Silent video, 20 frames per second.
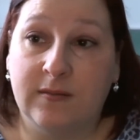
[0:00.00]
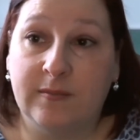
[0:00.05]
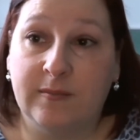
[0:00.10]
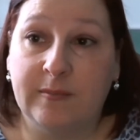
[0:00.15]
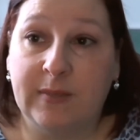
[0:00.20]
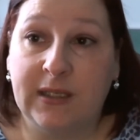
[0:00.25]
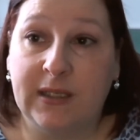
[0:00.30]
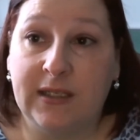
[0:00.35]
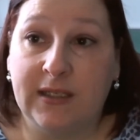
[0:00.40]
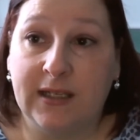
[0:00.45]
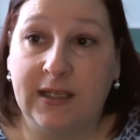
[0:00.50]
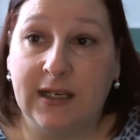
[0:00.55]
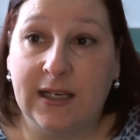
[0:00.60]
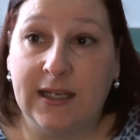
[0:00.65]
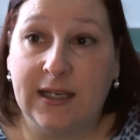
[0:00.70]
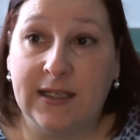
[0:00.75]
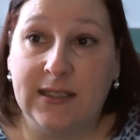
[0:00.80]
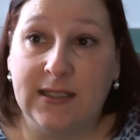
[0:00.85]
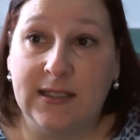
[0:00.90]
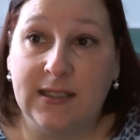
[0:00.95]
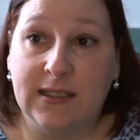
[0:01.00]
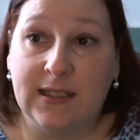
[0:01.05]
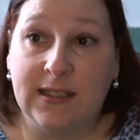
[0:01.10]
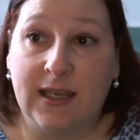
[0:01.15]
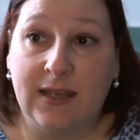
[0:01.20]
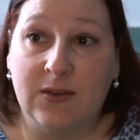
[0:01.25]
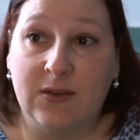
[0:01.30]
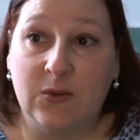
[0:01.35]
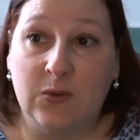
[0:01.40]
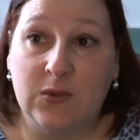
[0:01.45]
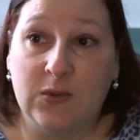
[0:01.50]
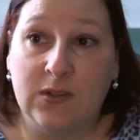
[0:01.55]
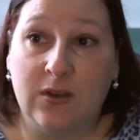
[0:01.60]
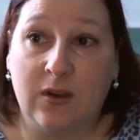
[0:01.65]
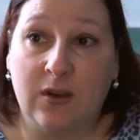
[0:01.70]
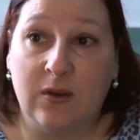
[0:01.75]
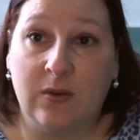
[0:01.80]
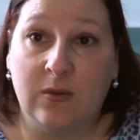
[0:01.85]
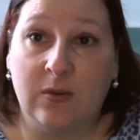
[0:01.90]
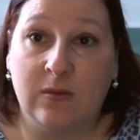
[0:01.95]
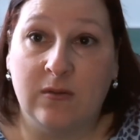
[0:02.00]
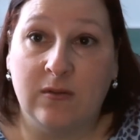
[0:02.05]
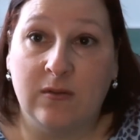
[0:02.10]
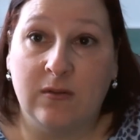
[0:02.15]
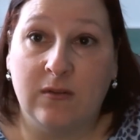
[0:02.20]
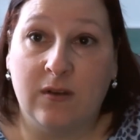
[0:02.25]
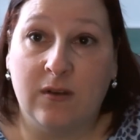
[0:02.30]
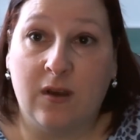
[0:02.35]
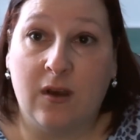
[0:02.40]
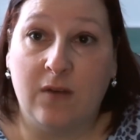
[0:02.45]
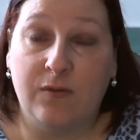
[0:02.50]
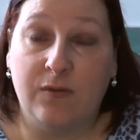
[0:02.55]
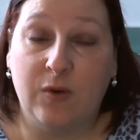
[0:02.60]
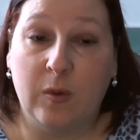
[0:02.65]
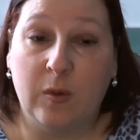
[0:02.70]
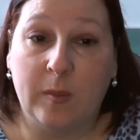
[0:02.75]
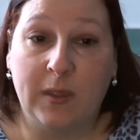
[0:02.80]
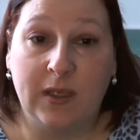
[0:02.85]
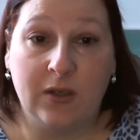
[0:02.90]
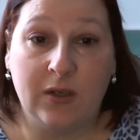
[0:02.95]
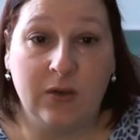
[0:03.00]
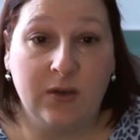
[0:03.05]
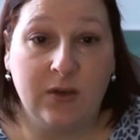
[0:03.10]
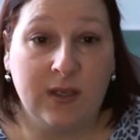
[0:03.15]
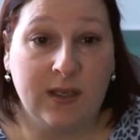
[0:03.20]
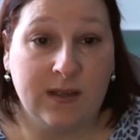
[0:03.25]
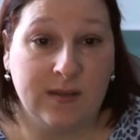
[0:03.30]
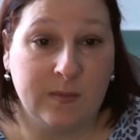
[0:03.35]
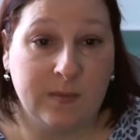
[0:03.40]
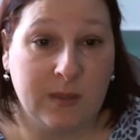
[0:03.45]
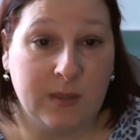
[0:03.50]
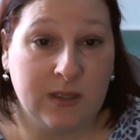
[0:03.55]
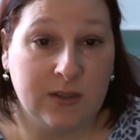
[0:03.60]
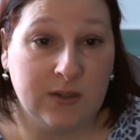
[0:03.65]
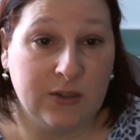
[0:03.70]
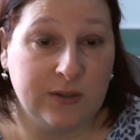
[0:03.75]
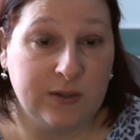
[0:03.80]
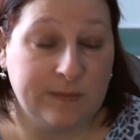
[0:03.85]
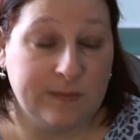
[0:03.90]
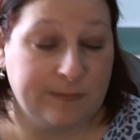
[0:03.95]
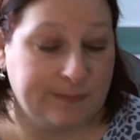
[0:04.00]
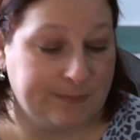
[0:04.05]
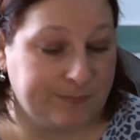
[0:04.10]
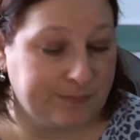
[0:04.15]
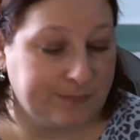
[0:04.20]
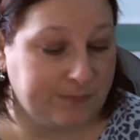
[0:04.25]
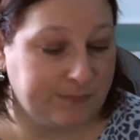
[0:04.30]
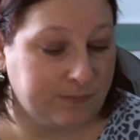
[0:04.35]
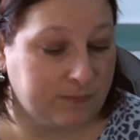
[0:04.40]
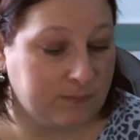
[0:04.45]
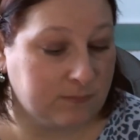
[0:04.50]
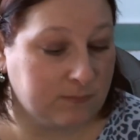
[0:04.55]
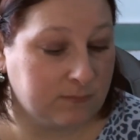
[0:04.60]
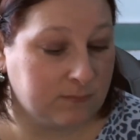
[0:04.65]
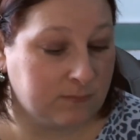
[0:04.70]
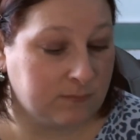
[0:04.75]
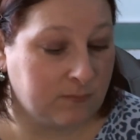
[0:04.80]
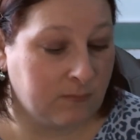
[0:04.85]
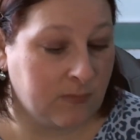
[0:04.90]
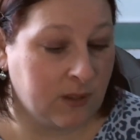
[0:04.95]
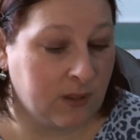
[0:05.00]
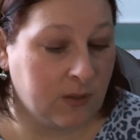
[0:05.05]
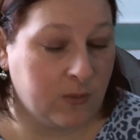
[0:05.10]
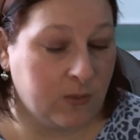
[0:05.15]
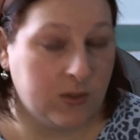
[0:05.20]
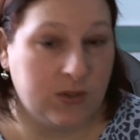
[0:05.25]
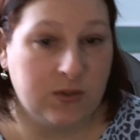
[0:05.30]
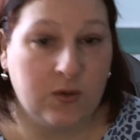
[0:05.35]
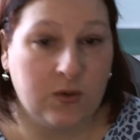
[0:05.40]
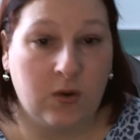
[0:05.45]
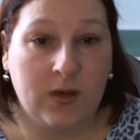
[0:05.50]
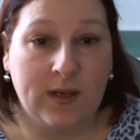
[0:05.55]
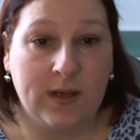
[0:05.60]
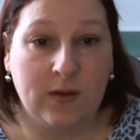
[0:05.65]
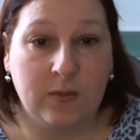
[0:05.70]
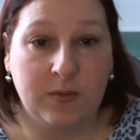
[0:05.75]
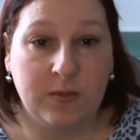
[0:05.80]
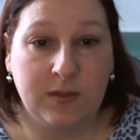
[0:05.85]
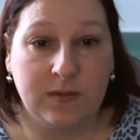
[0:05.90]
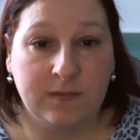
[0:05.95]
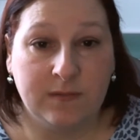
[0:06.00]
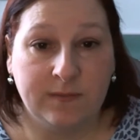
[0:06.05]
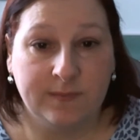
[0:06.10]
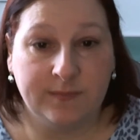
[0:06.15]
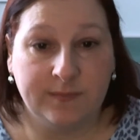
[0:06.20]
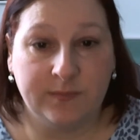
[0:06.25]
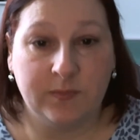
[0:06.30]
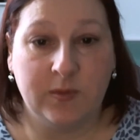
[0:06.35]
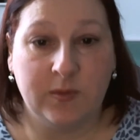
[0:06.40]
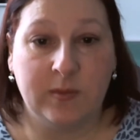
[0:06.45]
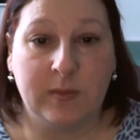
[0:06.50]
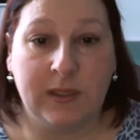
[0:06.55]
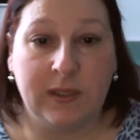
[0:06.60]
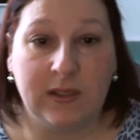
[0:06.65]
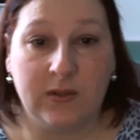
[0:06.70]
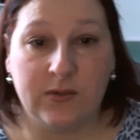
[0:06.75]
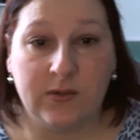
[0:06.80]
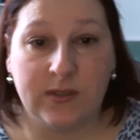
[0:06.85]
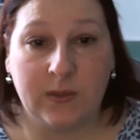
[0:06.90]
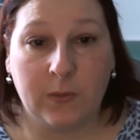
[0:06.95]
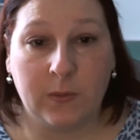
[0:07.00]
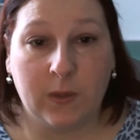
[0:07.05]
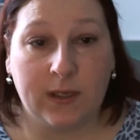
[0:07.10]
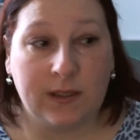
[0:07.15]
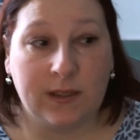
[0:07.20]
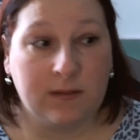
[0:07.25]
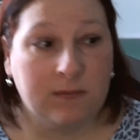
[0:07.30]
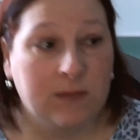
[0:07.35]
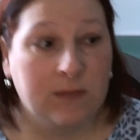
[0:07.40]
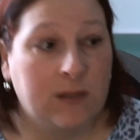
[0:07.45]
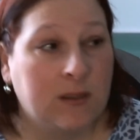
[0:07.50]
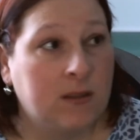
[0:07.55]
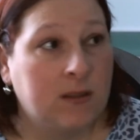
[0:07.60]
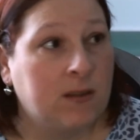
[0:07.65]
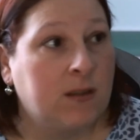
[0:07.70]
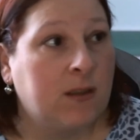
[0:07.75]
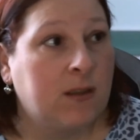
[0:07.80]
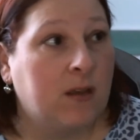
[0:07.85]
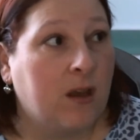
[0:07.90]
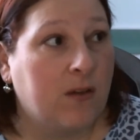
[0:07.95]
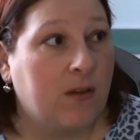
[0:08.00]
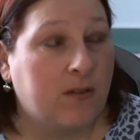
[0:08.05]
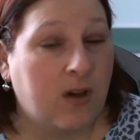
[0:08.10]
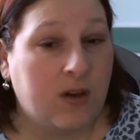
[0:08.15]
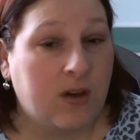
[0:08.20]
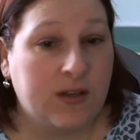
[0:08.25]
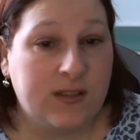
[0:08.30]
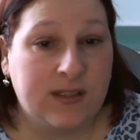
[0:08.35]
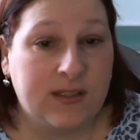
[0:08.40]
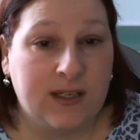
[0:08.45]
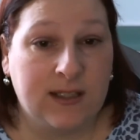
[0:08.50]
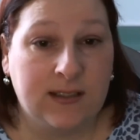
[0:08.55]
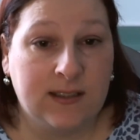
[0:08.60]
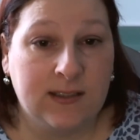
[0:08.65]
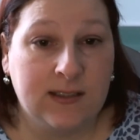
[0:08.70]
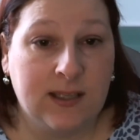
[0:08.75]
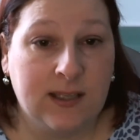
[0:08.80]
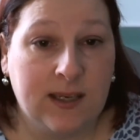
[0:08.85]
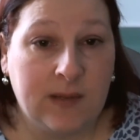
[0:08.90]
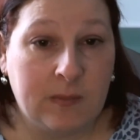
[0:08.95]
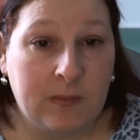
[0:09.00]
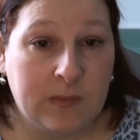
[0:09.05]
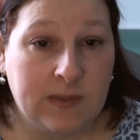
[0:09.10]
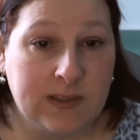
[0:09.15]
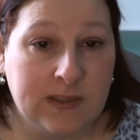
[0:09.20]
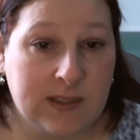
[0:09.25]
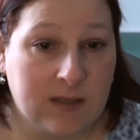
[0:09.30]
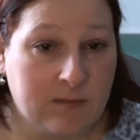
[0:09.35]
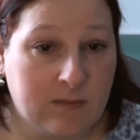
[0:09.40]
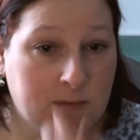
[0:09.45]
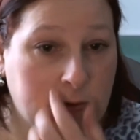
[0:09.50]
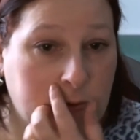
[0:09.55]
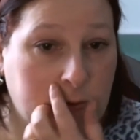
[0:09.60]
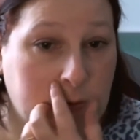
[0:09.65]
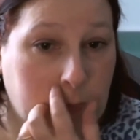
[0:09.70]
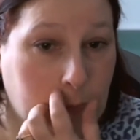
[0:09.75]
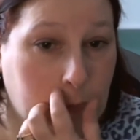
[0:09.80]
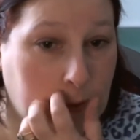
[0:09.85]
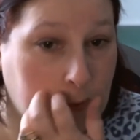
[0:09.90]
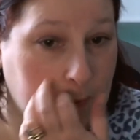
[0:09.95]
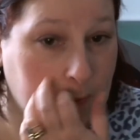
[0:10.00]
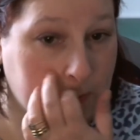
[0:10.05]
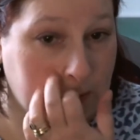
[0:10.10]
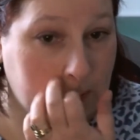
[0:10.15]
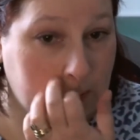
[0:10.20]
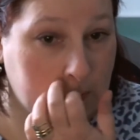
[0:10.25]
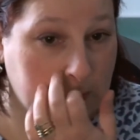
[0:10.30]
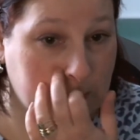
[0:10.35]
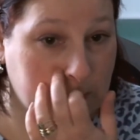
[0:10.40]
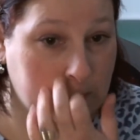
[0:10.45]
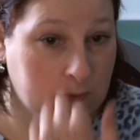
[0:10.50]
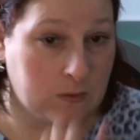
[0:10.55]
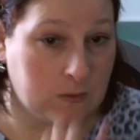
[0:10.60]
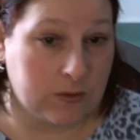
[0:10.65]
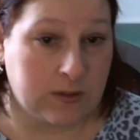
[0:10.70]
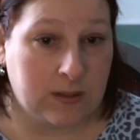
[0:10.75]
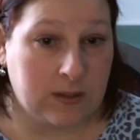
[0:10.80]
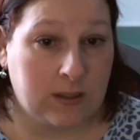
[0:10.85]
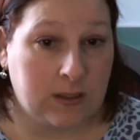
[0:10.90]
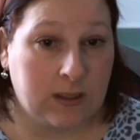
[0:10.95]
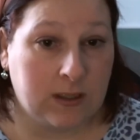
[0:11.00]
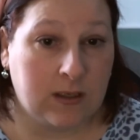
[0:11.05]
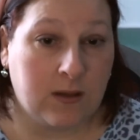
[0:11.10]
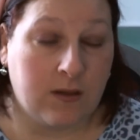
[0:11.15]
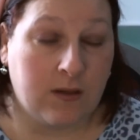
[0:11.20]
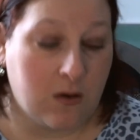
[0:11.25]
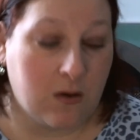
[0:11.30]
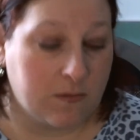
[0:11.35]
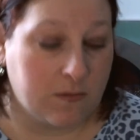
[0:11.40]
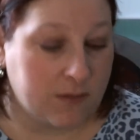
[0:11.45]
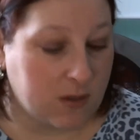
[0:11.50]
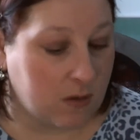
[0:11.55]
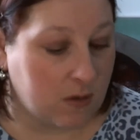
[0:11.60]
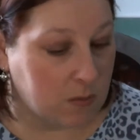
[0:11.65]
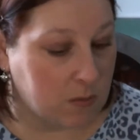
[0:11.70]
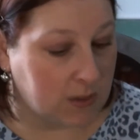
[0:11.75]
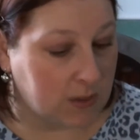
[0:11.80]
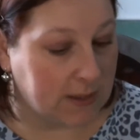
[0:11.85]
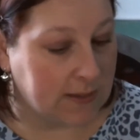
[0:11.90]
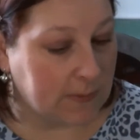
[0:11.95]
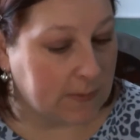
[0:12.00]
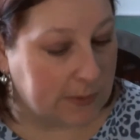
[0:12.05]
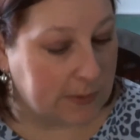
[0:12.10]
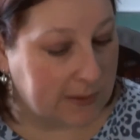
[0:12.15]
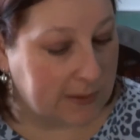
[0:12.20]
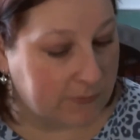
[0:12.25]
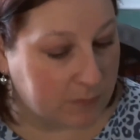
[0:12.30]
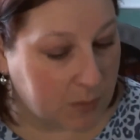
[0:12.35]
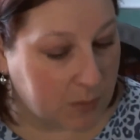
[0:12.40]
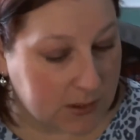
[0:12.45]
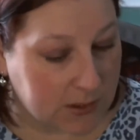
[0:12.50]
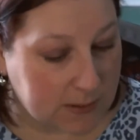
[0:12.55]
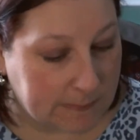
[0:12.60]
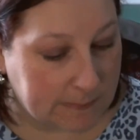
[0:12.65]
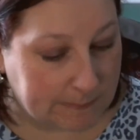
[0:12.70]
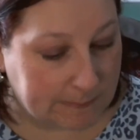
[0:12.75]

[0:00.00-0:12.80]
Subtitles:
been neglected, and also I've not been cooking as much, which has not helped with me losing weight. I've kind of stayed the same instead of losing weight. I was hoping to have lost like another half stone by now, but never mind.